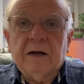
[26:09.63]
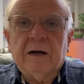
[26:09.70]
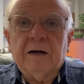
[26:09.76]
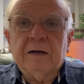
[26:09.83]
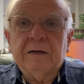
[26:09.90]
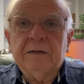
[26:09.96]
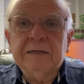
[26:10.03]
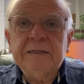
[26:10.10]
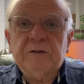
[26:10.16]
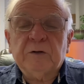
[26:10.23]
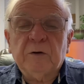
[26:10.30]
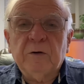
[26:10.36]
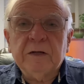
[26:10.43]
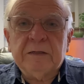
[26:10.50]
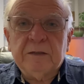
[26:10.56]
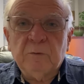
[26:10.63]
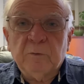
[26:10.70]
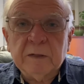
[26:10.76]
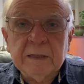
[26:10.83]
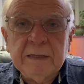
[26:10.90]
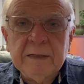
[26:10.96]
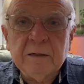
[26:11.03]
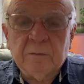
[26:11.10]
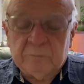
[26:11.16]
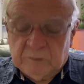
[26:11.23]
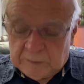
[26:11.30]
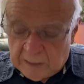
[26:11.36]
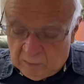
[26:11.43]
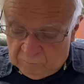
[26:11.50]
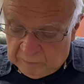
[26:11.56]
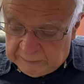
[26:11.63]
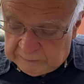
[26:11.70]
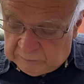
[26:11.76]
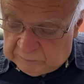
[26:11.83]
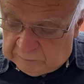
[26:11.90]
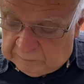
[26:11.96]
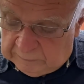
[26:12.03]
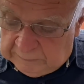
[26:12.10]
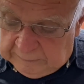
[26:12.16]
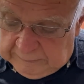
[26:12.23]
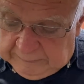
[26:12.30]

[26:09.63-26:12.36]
eternity with him, salvation.